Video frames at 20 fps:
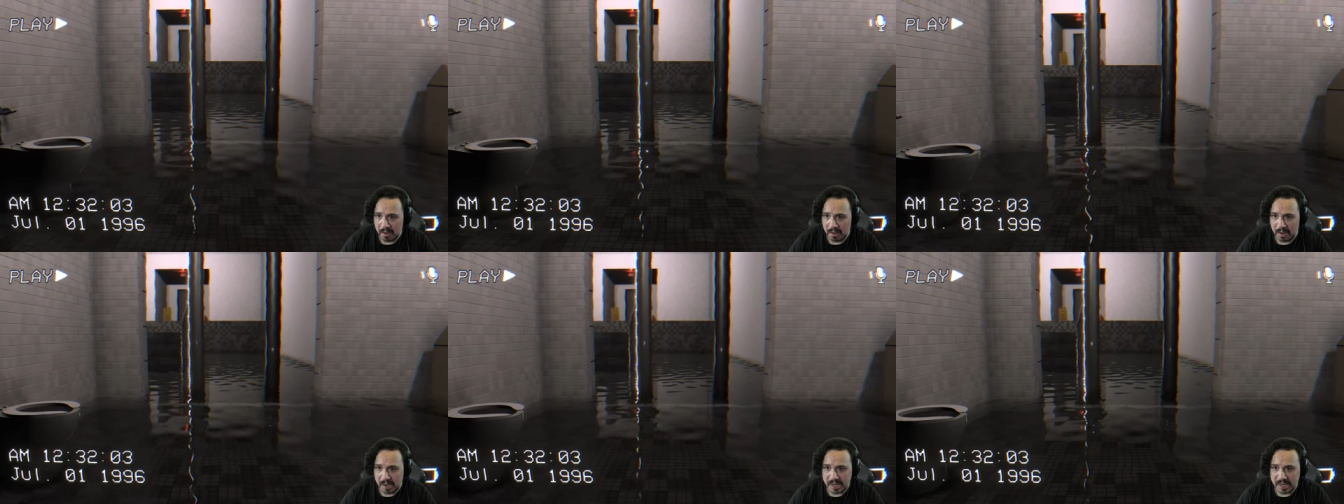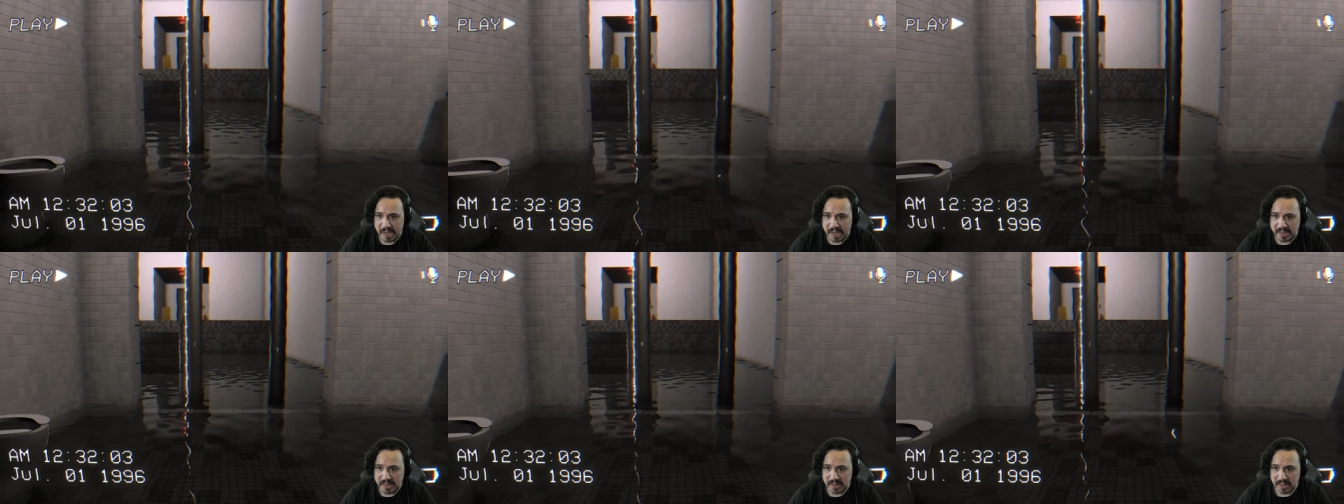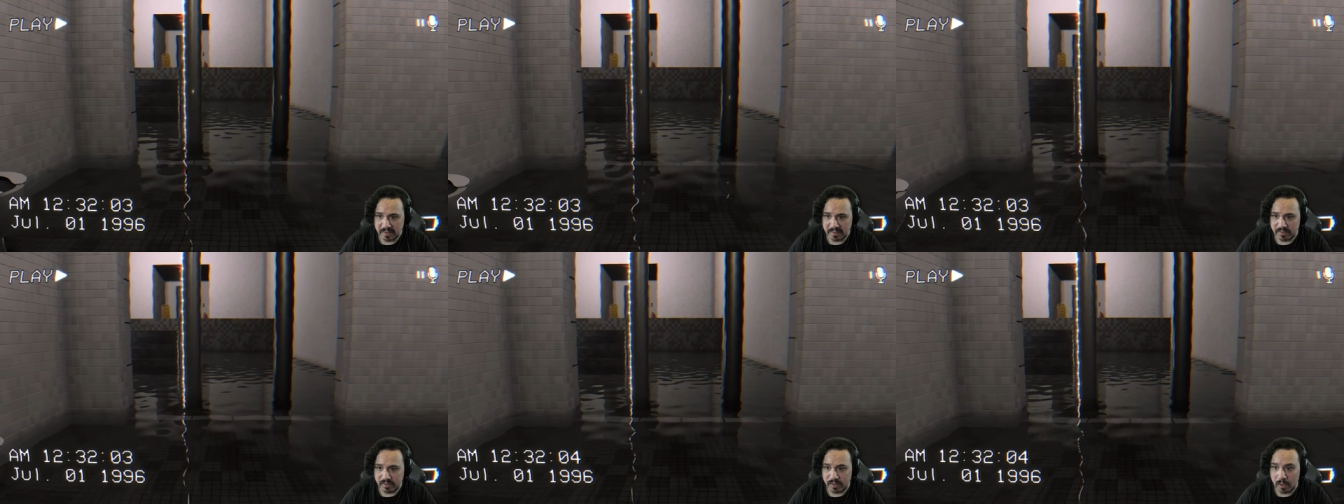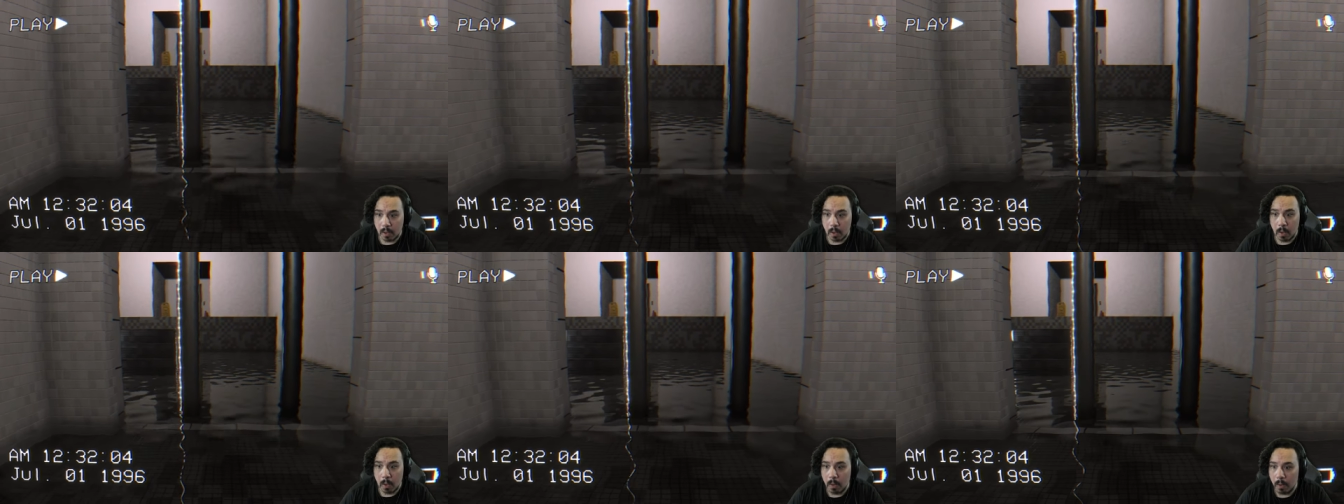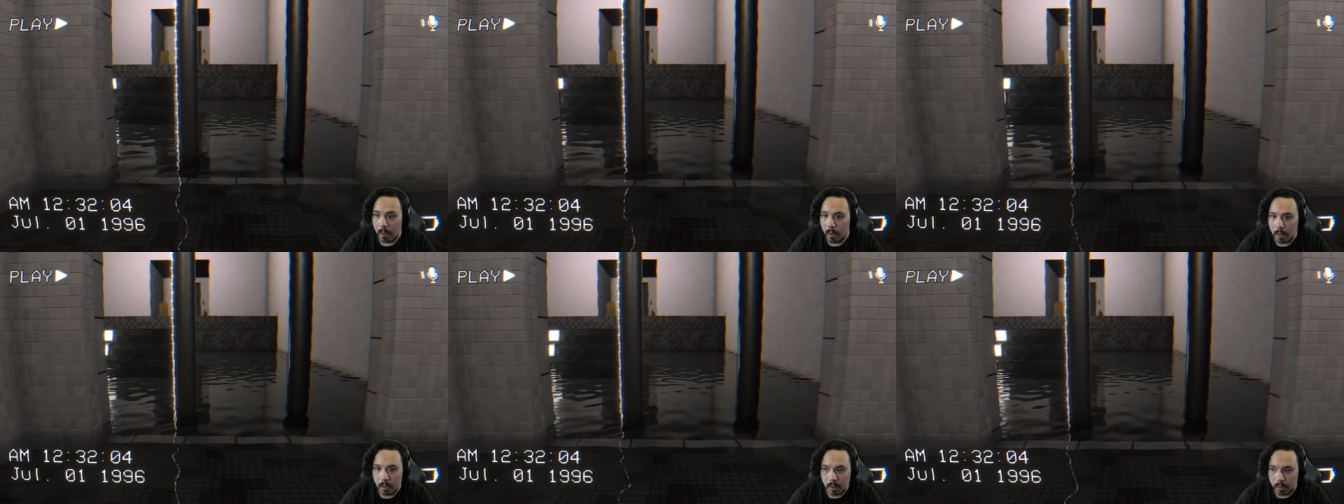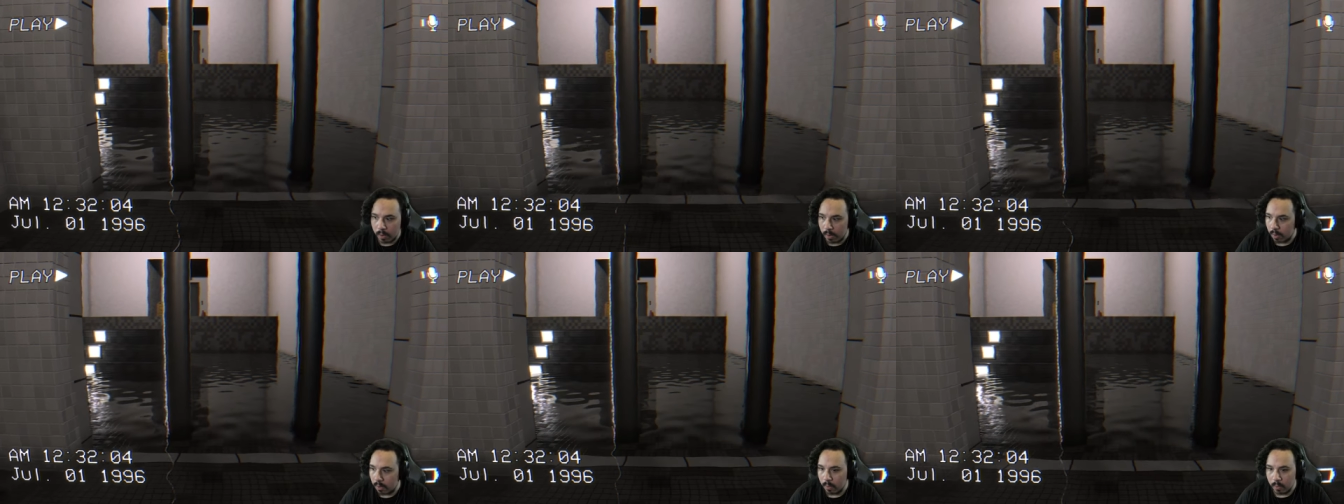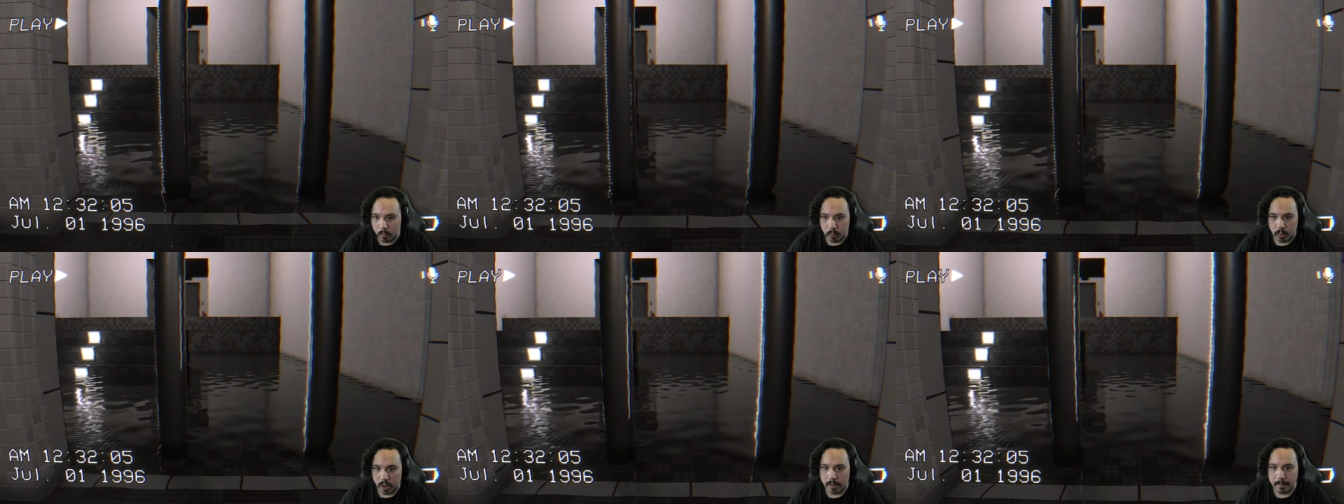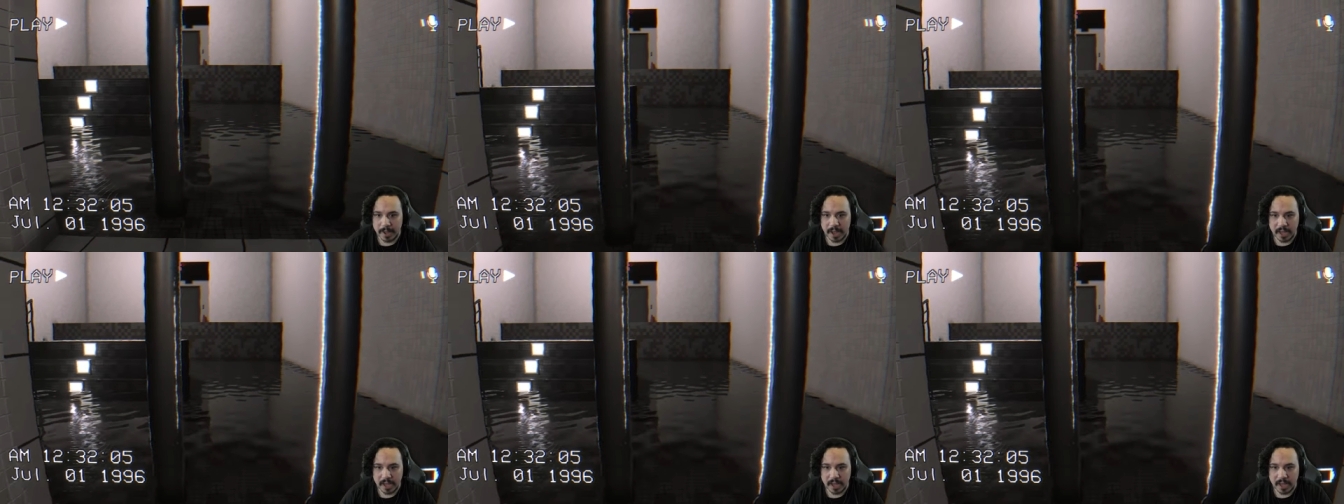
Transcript: I hate this. Where am